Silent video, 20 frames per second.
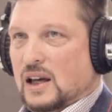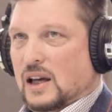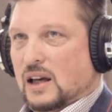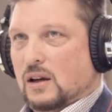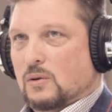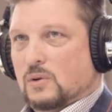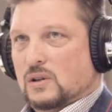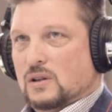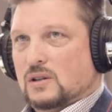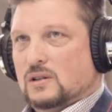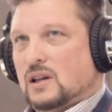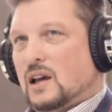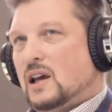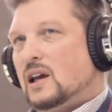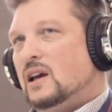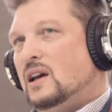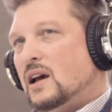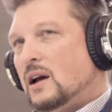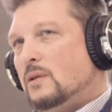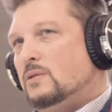it was
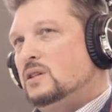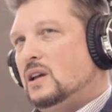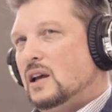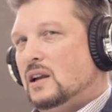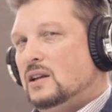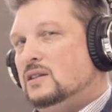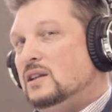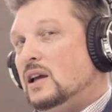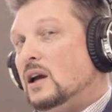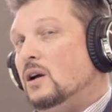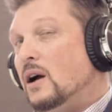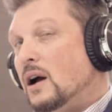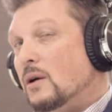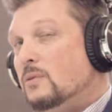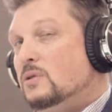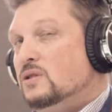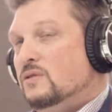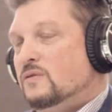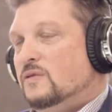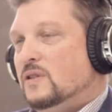I was kind of saying, how
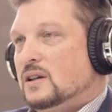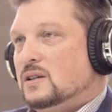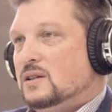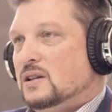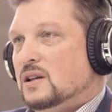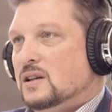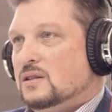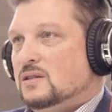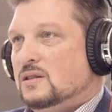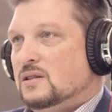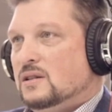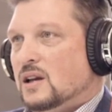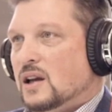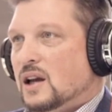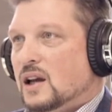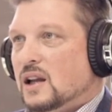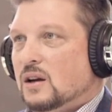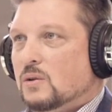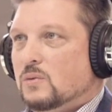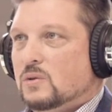would you fix this?
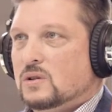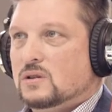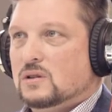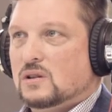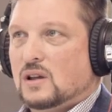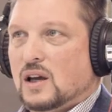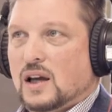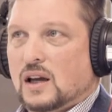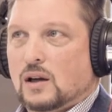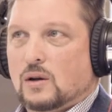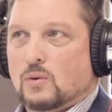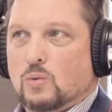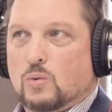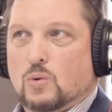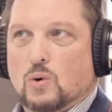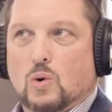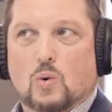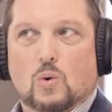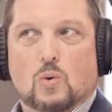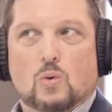And it was like
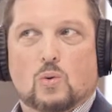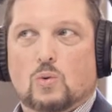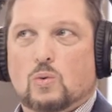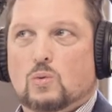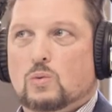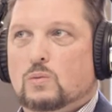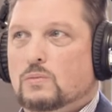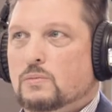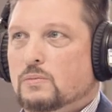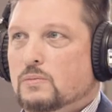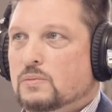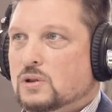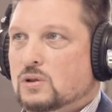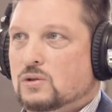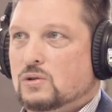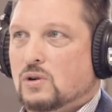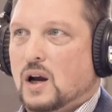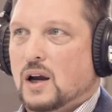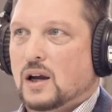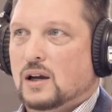whew,
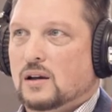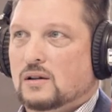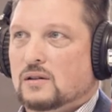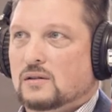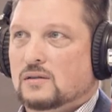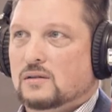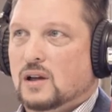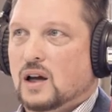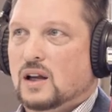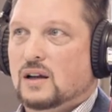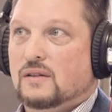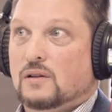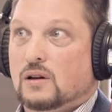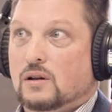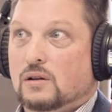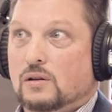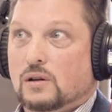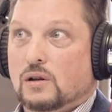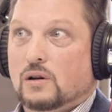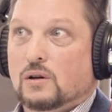strike, not even
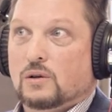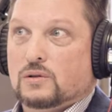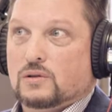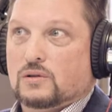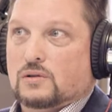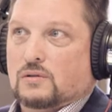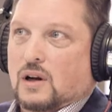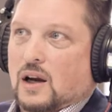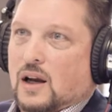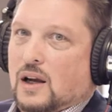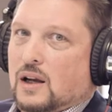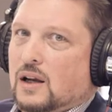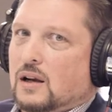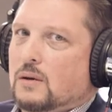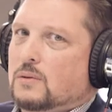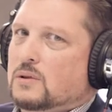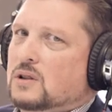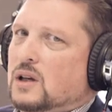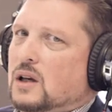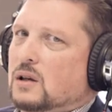close, right? Mm. And
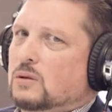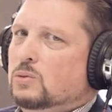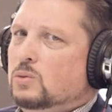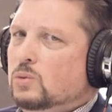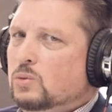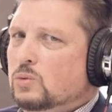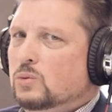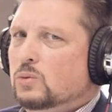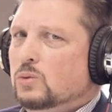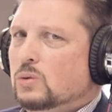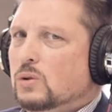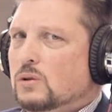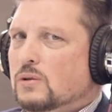I was like, ooh,